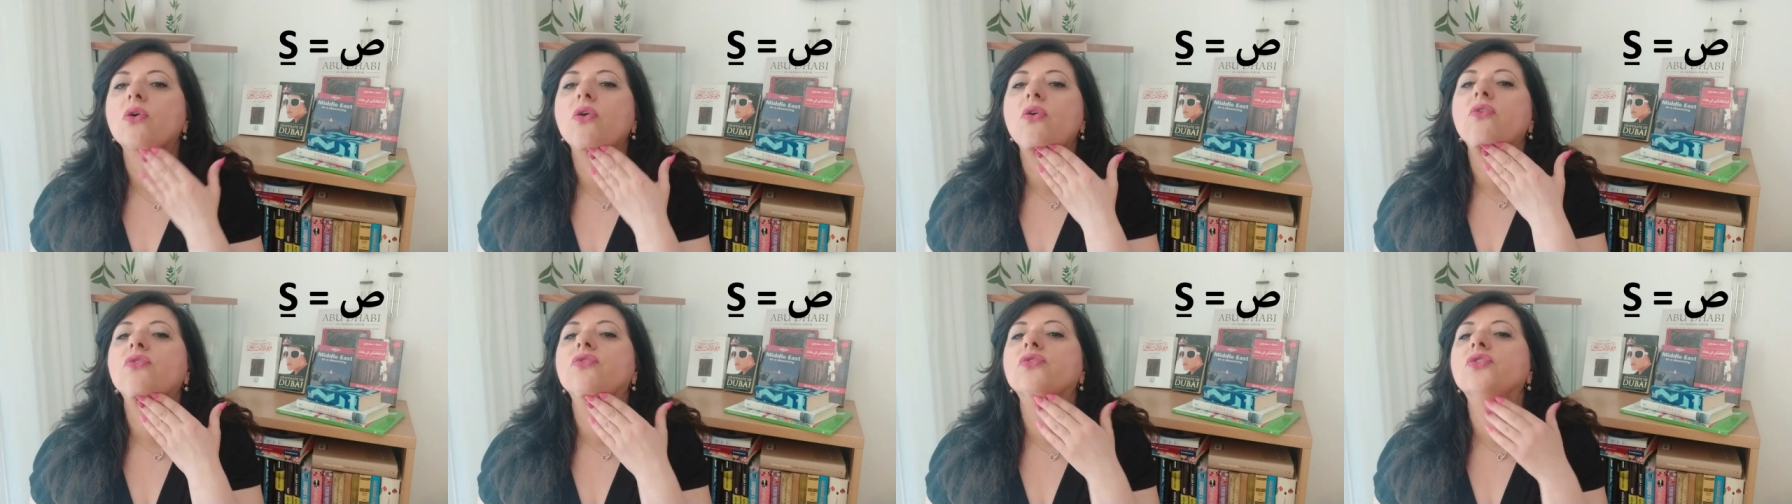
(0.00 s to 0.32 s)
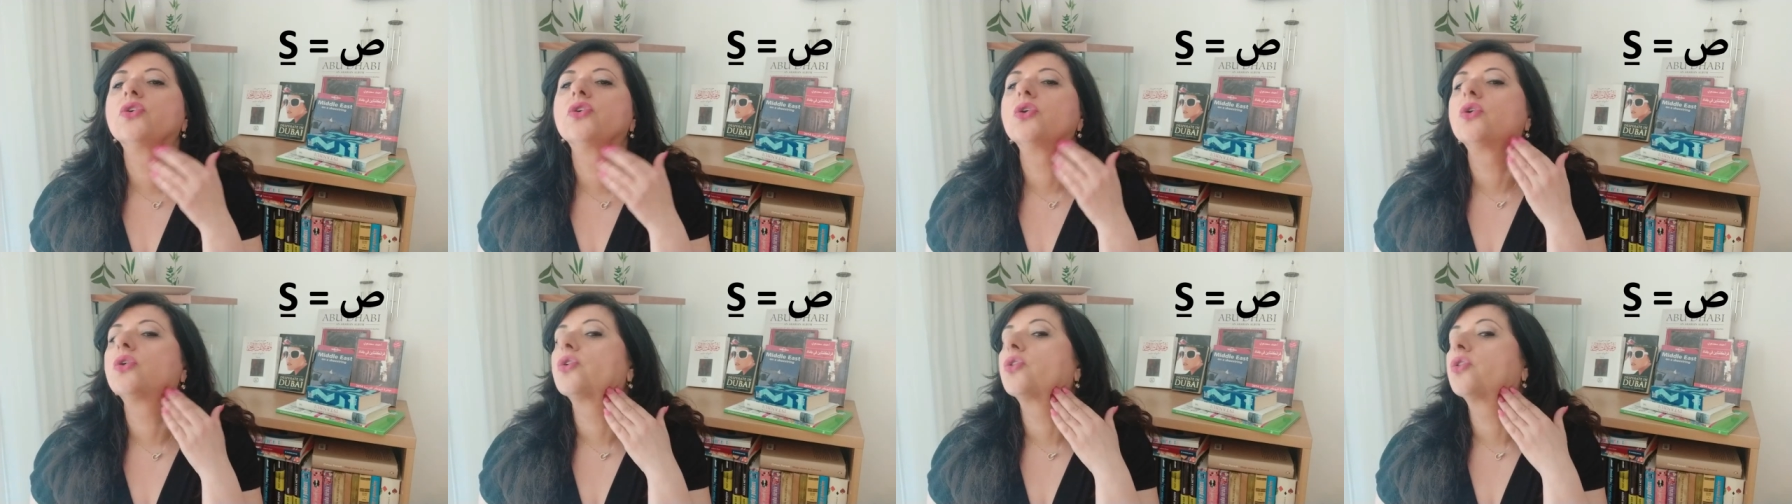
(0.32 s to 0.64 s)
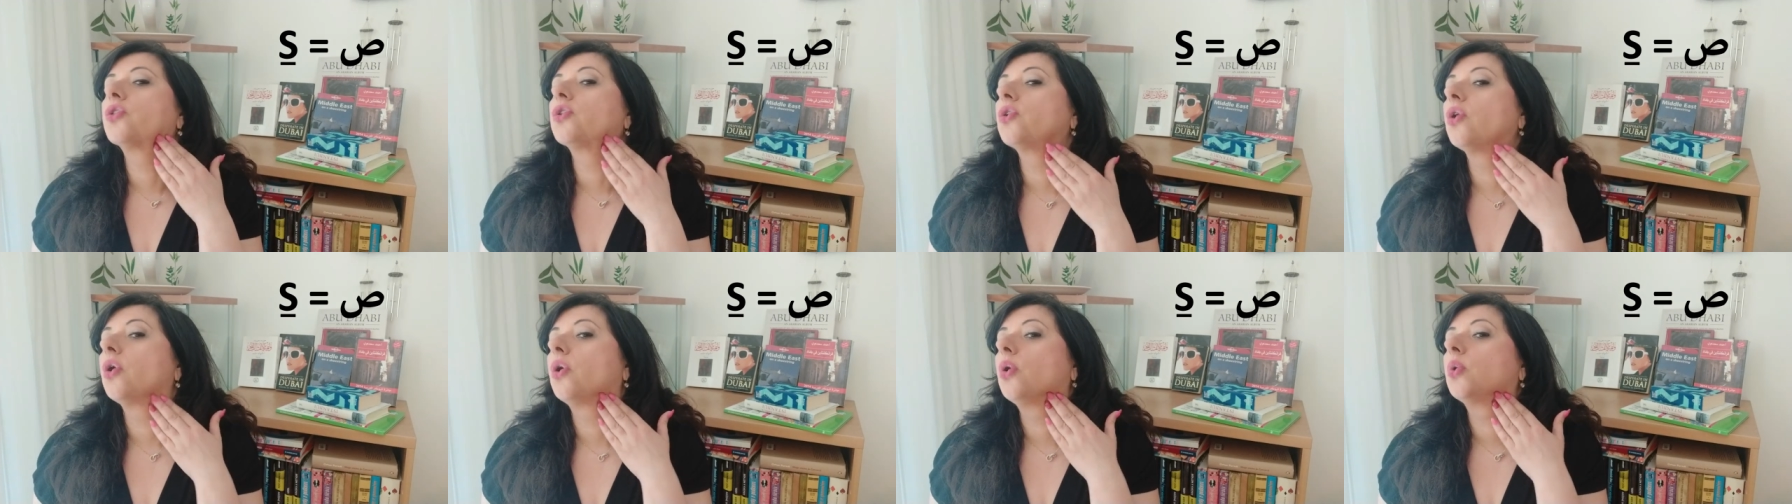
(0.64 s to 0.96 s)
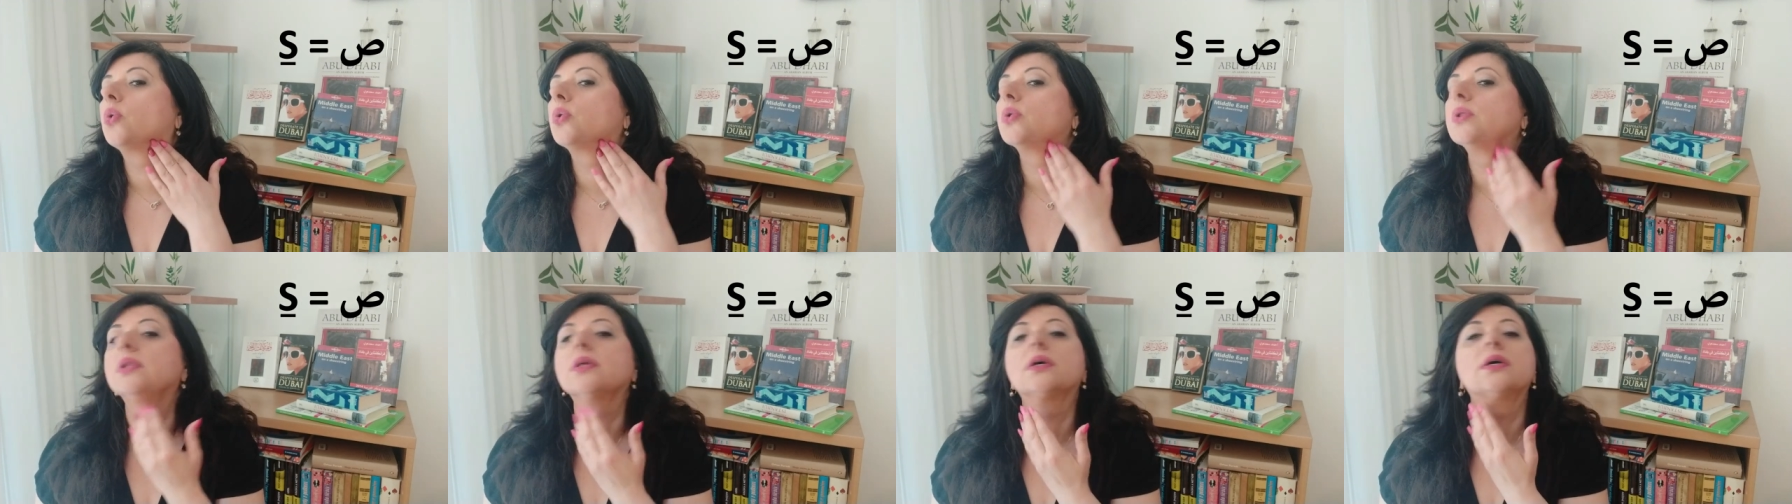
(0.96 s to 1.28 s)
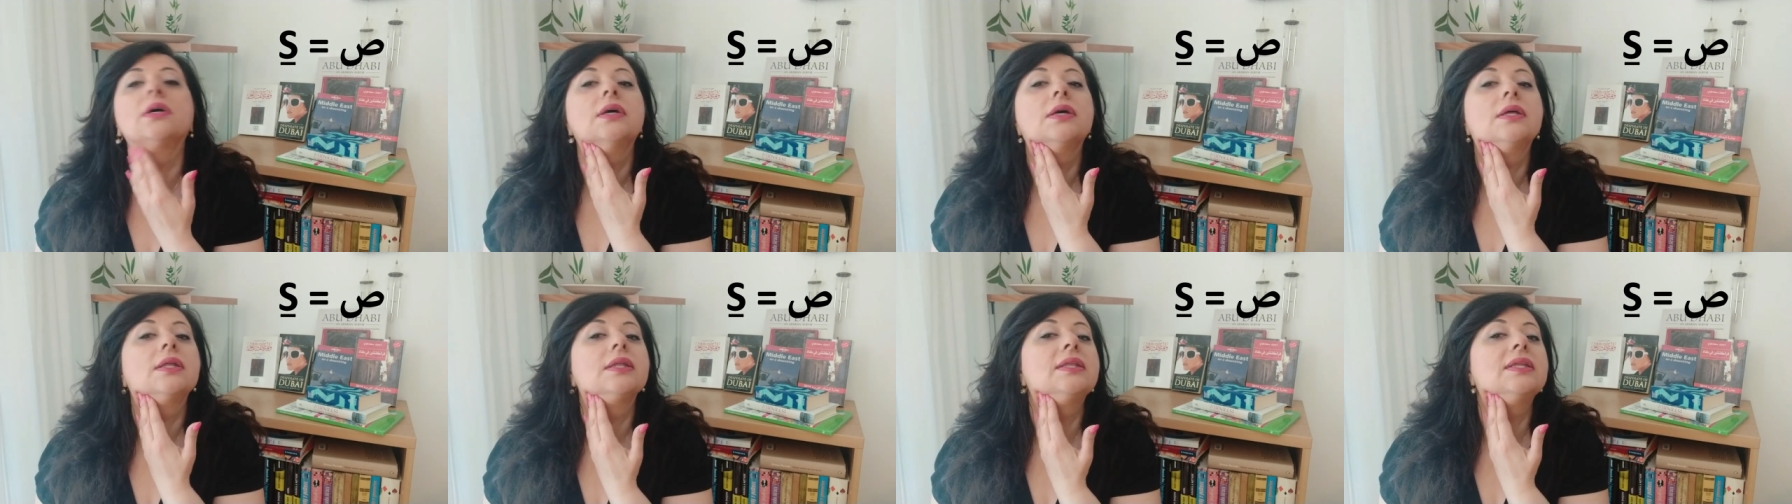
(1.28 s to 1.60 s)
of your throat,
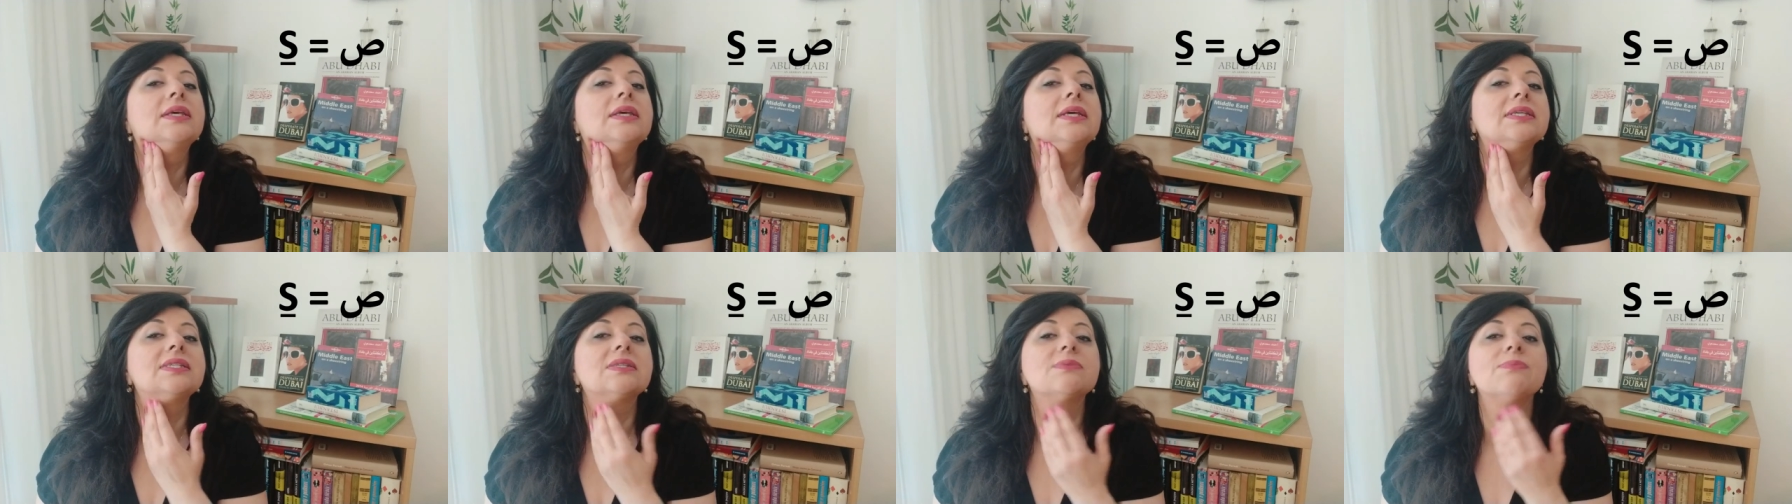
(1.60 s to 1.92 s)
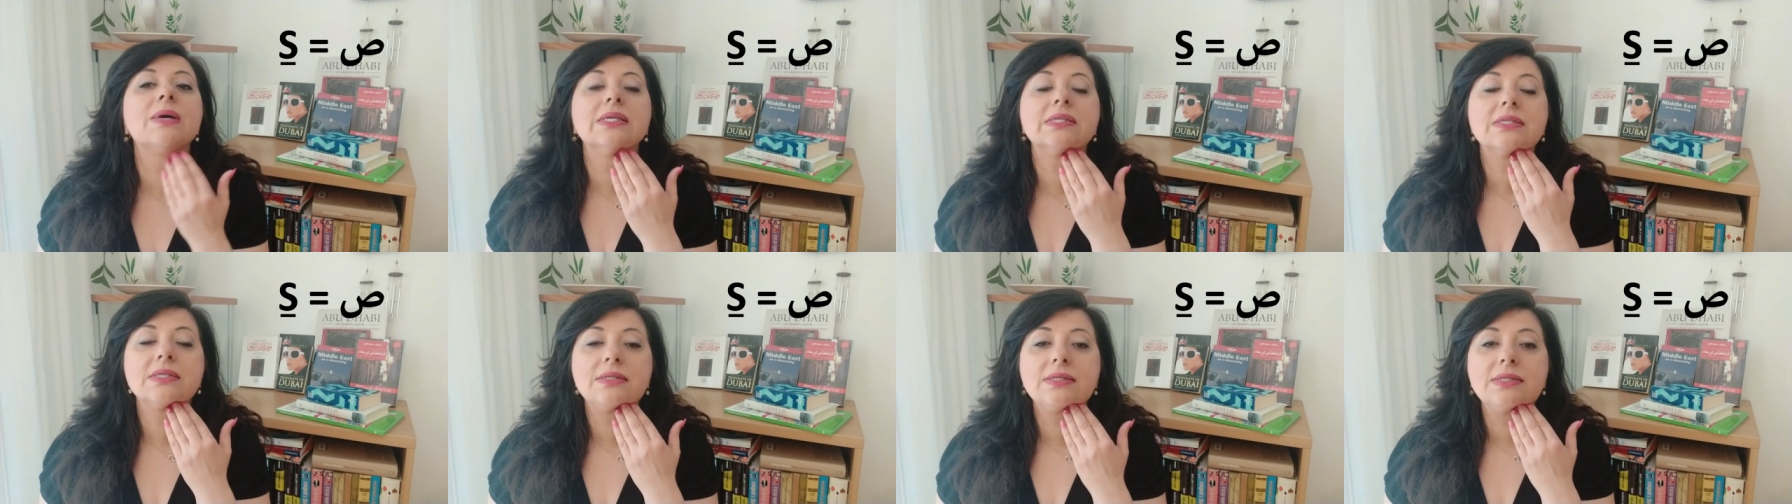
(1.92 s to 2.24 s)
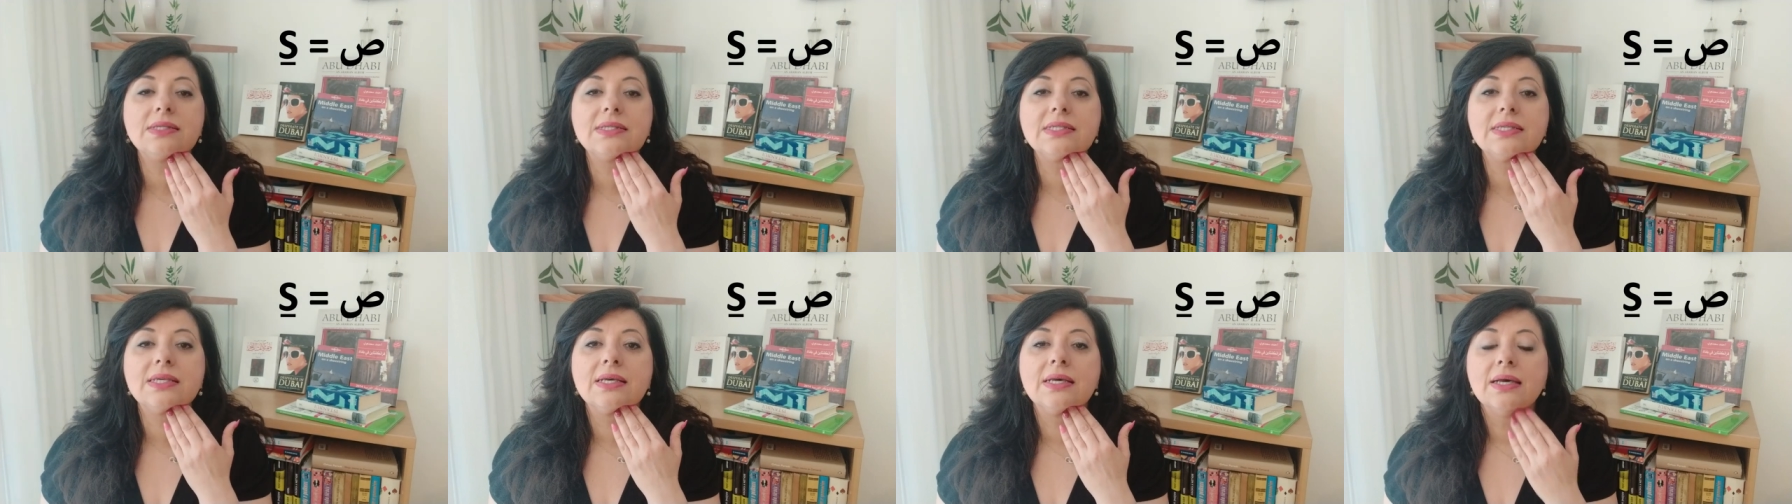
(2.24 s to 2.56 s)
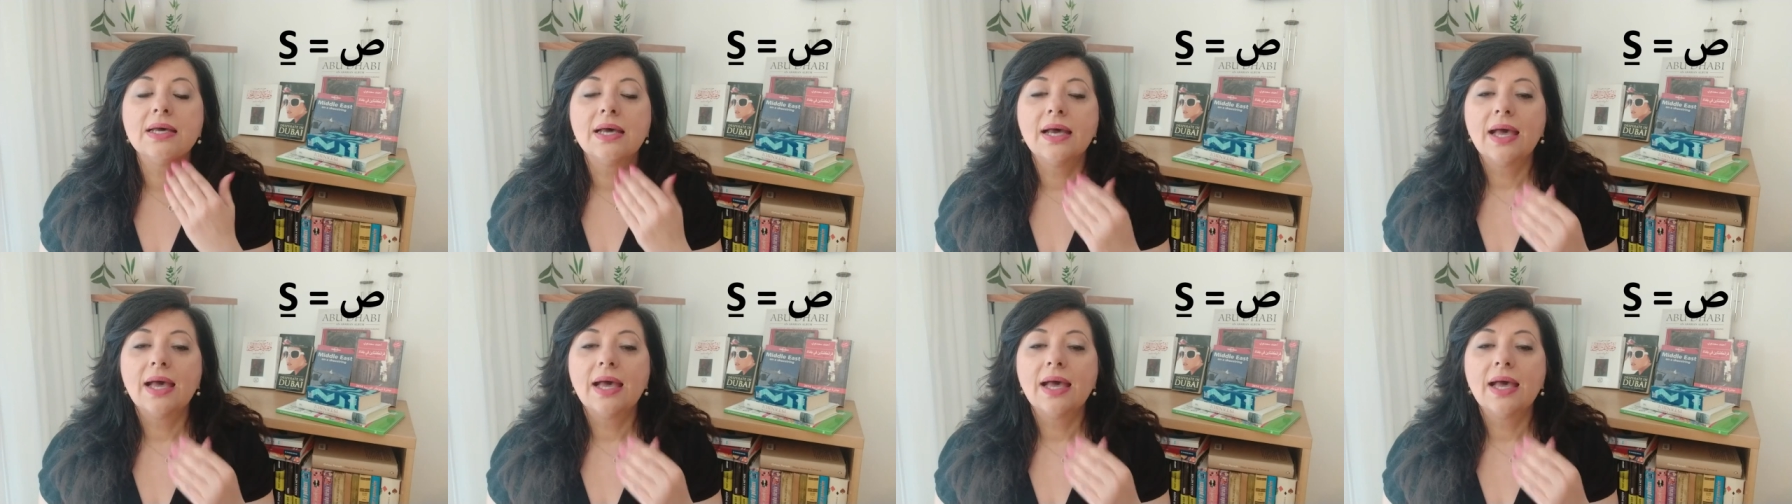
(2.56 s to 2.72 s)
these muscles,